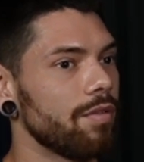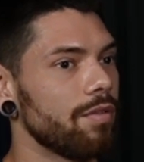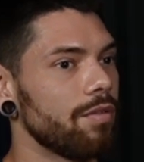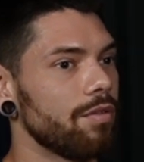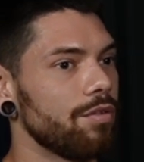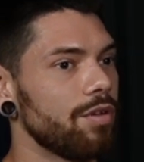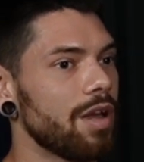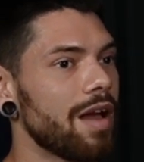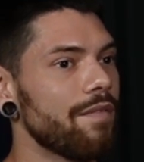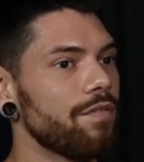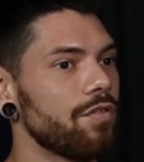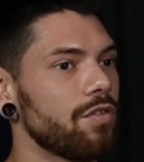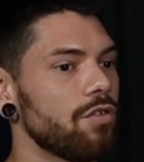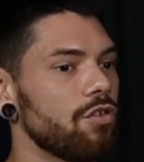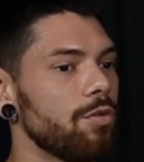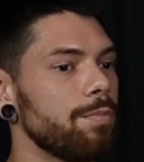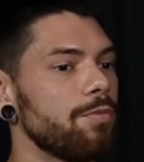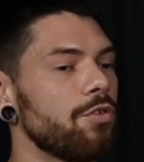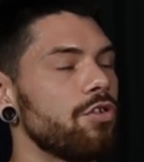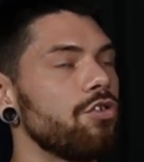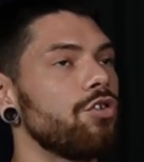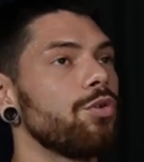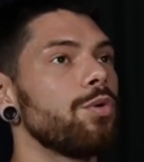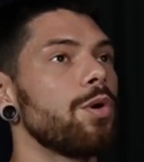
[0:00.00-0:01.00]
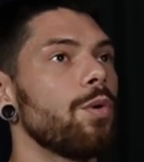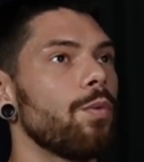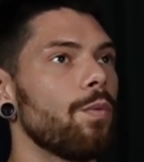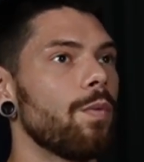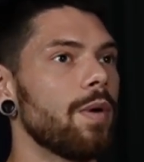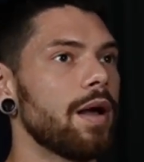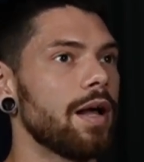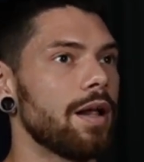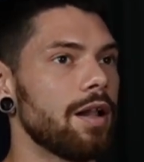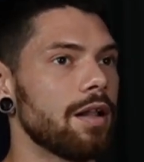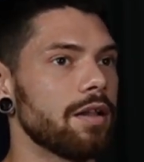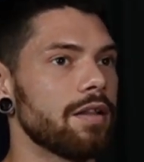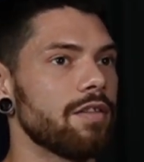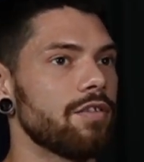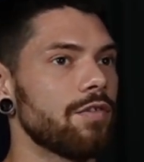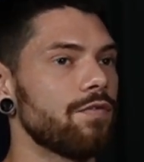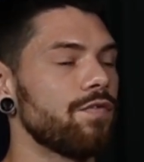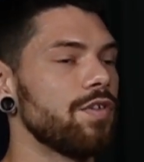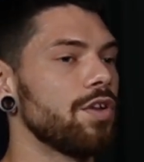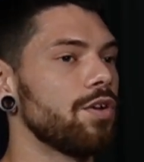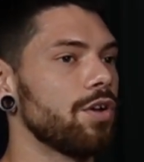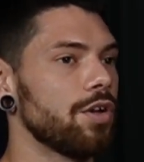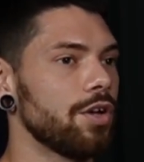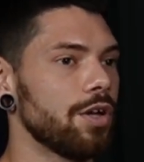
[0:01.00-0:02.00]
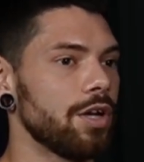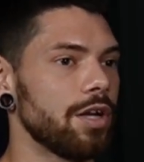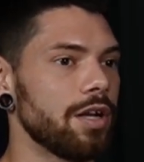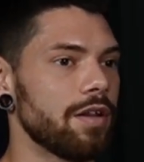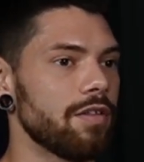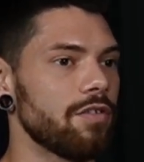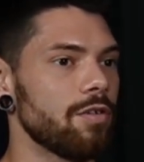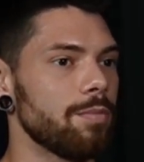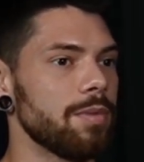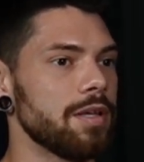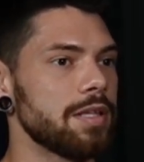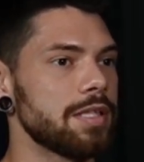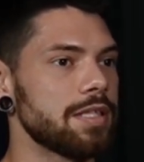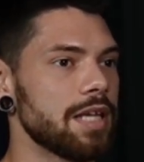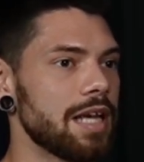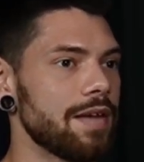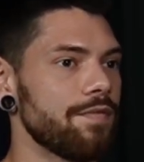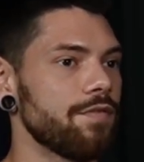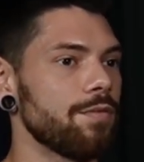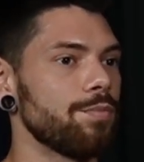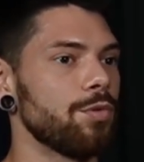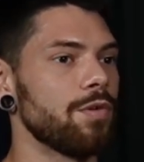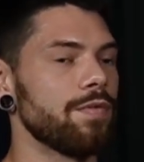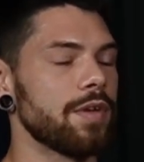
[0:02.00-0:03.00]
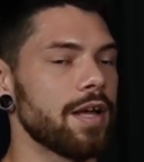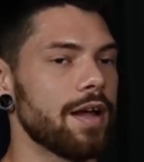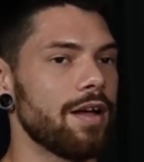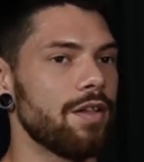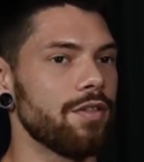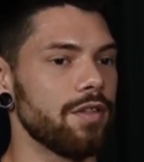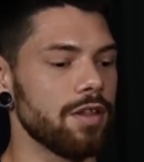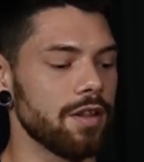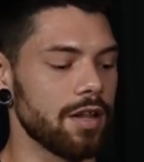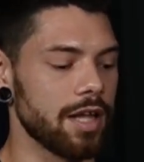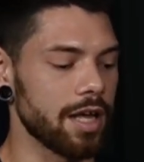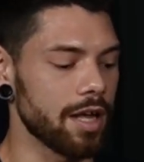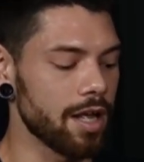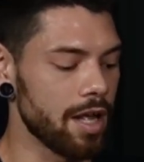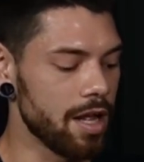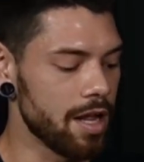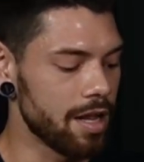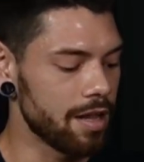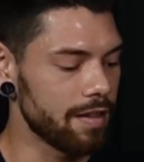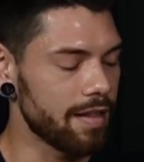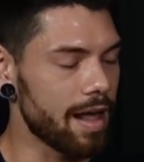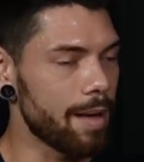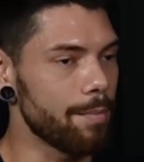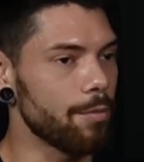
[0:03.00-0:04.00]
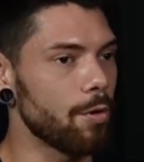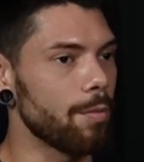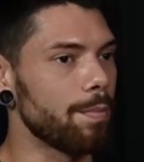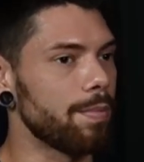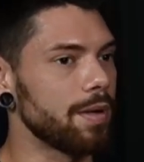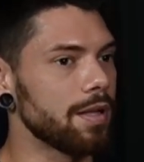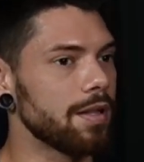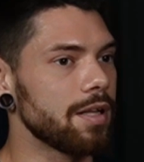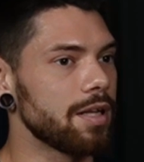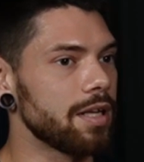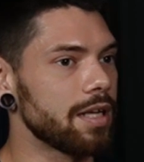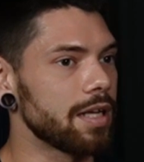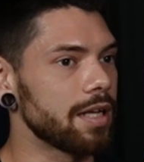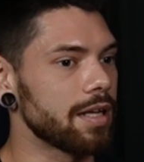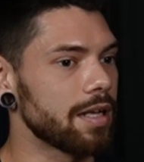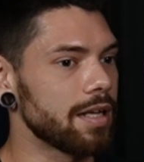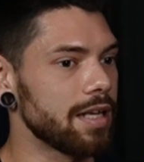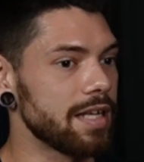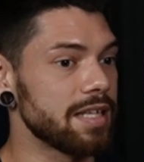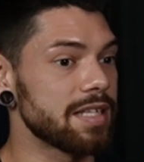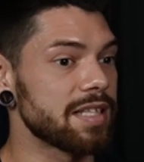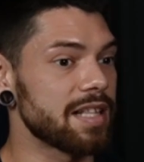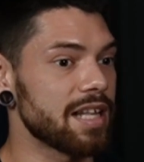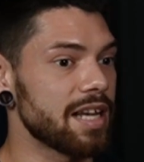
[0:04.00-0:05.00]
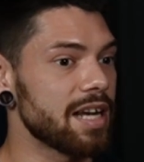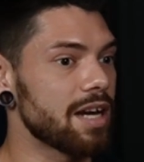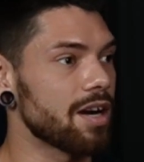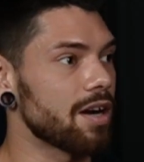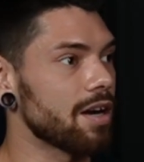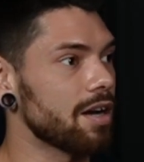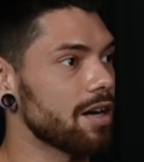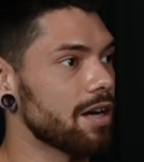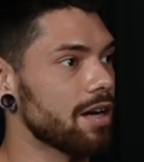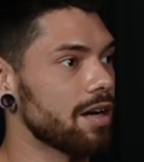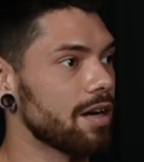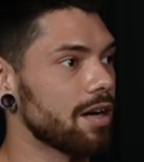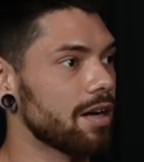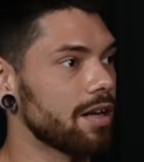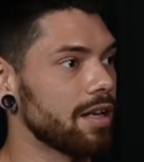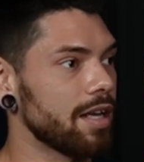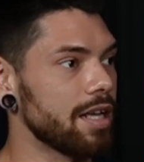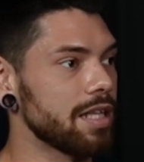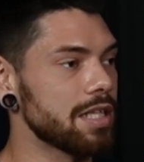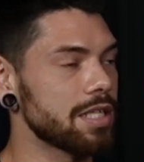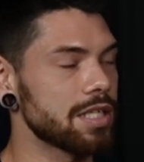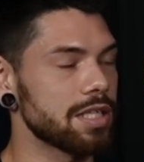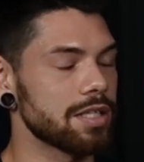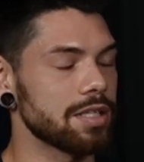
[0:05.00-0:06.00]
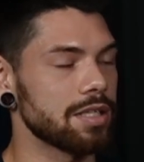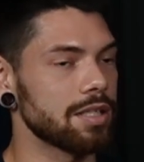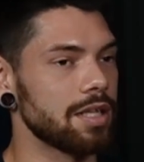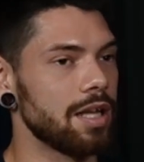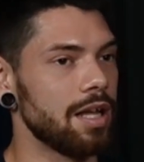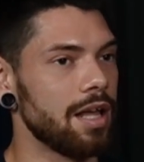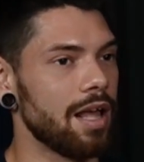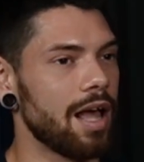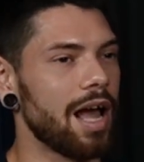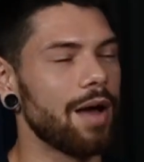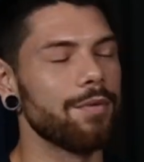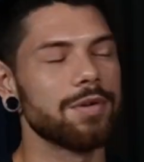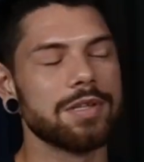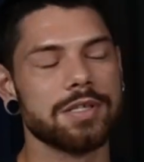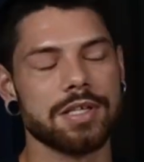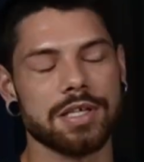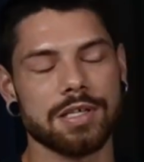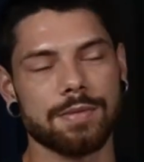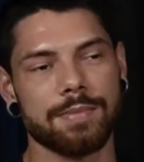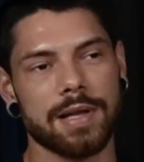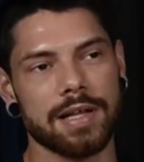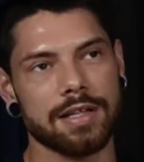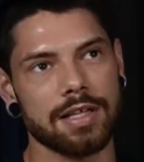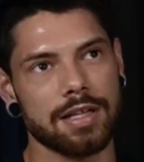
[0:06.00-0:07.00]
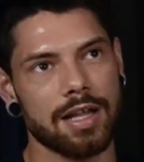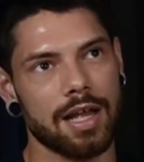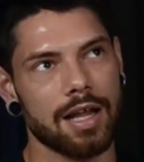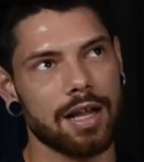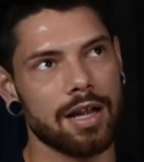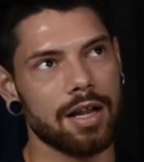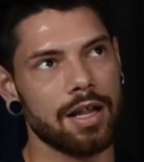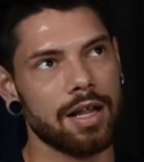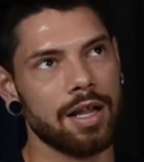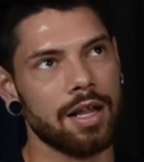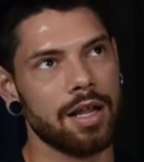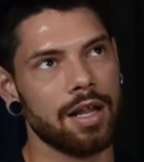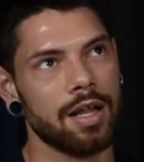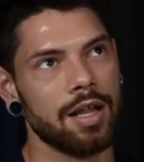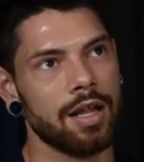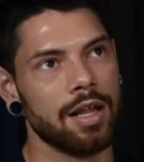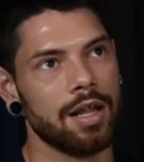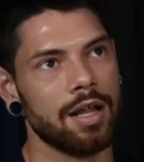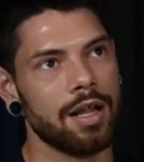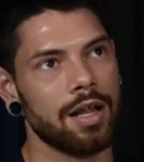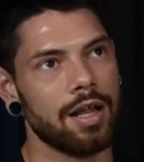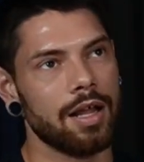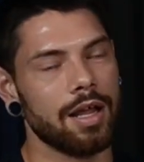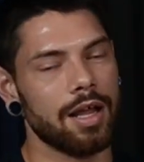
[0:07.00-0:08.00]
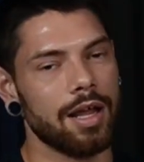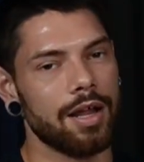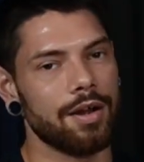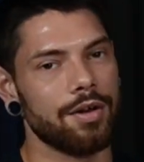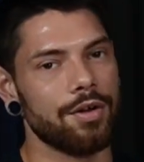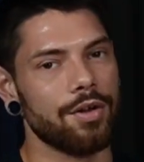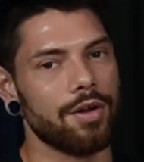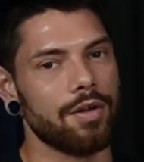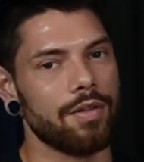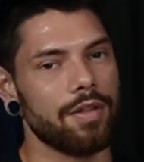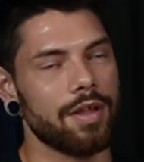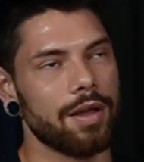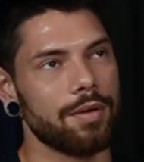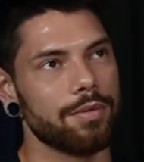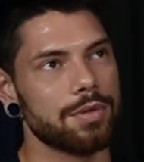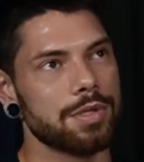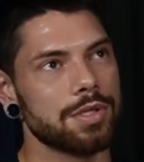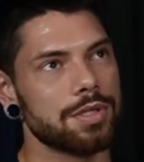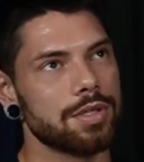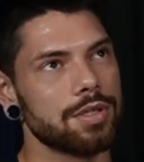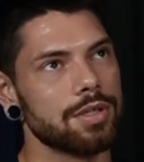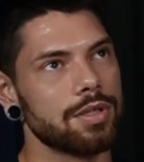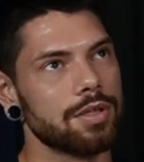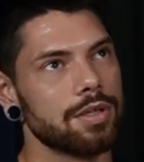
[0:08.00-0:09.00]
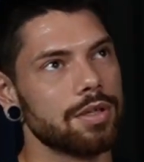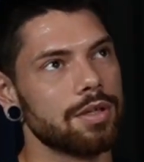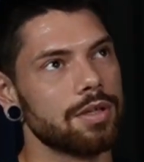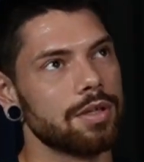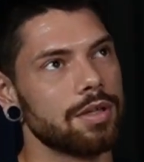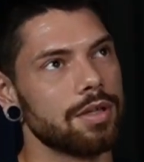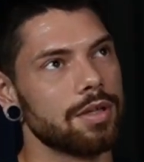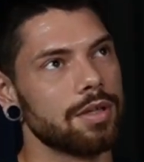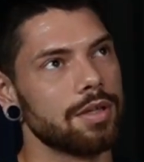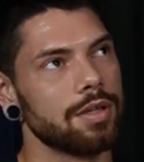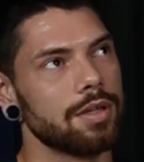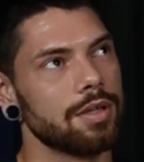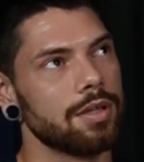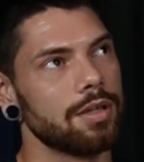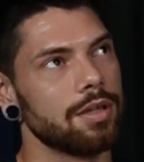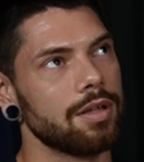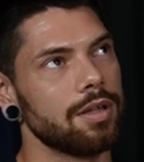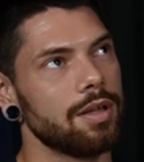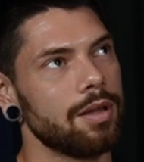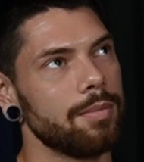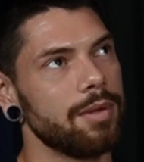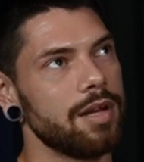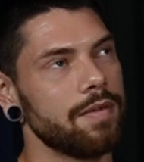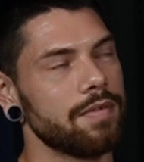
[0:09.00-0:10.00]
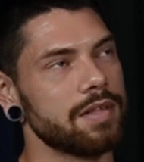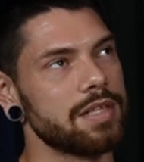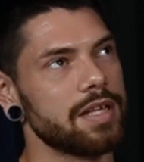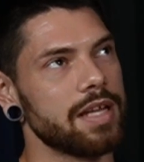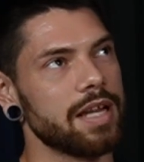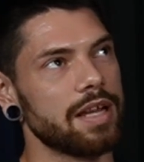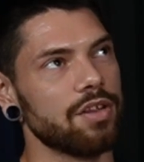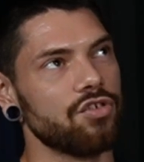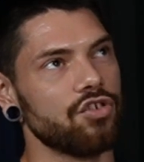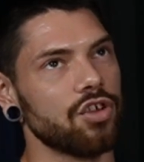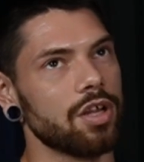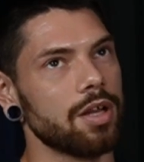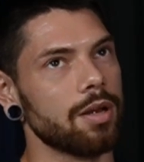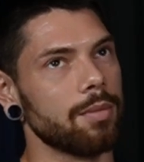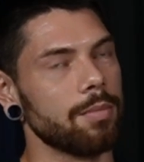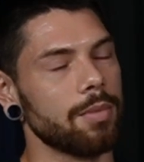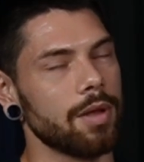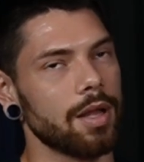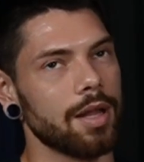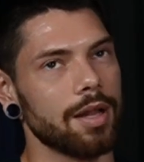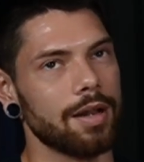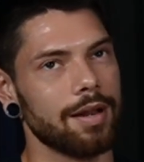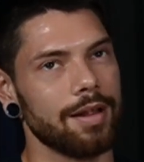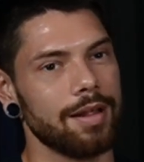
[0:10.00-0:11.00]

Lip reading: you have to do it well and to feel good and to be safe and moving healthy. Like that mobility is there. I wasn't expecting that. I don't know. That was a bit of a tangent, but